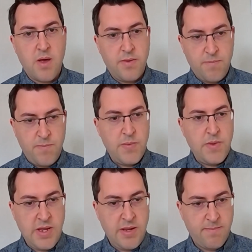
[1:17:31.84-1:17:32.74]

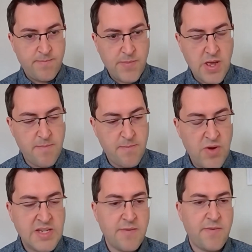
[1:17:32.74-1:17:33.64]
The
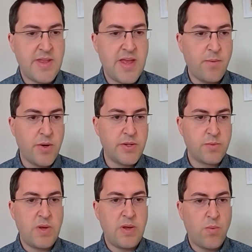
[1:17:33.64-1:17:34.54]
reason for that
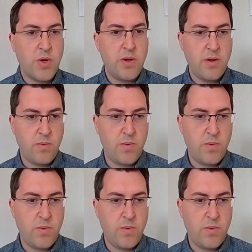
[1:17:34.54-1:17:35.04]
was we were